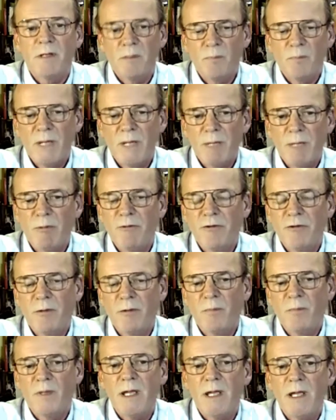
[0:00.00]
people from
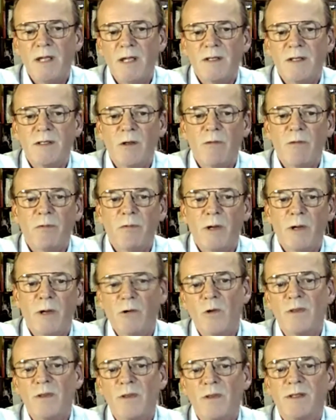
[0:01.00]
the software or
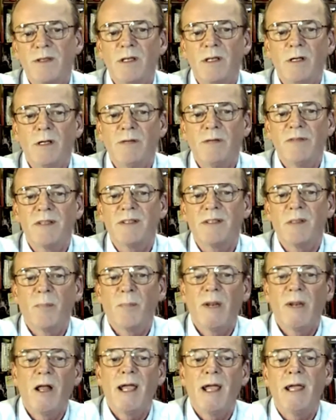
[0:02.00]
service
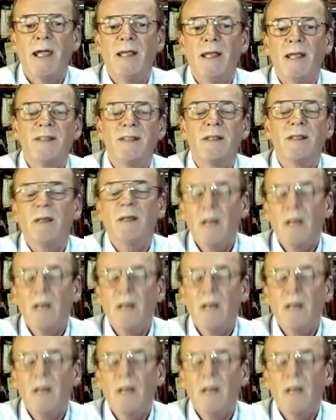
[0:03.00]
suppliers